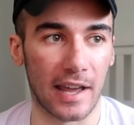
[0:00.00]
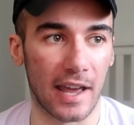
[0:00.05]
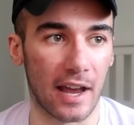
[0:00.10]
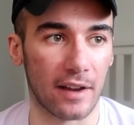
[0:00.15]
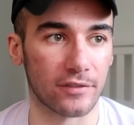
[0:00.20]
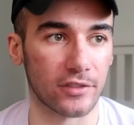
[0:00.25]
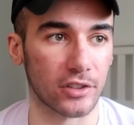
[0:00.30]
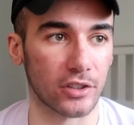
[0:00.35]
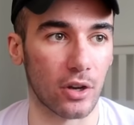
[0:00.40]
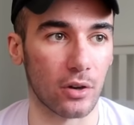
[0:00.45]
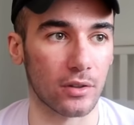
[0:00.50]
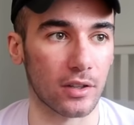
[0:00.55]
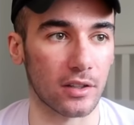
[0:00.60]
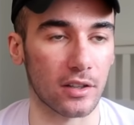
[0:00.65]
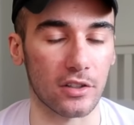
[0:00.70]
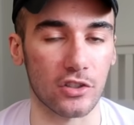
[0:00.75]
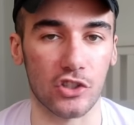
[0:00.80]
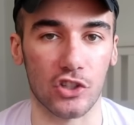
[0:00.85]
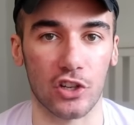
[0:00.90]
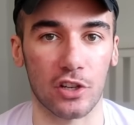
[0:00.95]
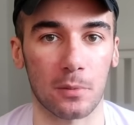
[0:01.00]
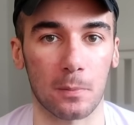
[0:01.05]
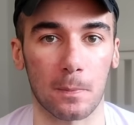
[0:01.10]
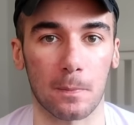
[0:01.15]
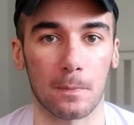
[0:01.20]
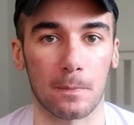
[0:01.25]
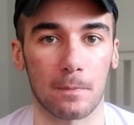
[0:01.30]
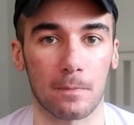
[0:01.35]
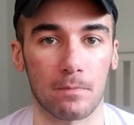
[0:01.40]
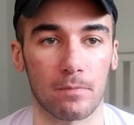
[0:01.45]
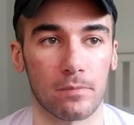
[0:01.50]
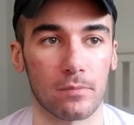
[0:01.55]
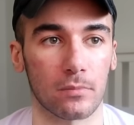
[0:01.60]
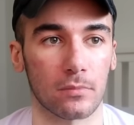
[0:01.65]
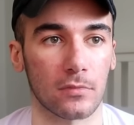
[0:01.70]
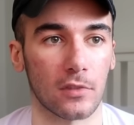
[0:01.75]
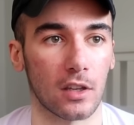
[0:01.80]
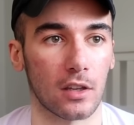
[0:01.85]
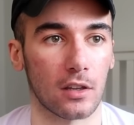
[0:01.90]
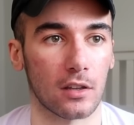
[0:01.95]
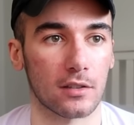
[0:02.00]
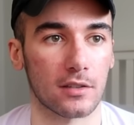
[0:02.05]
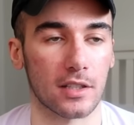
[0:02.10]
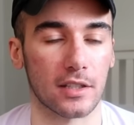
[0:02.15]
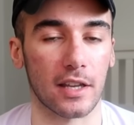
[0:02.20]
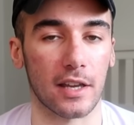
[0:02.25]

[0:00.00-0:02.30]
I have to go to the gym to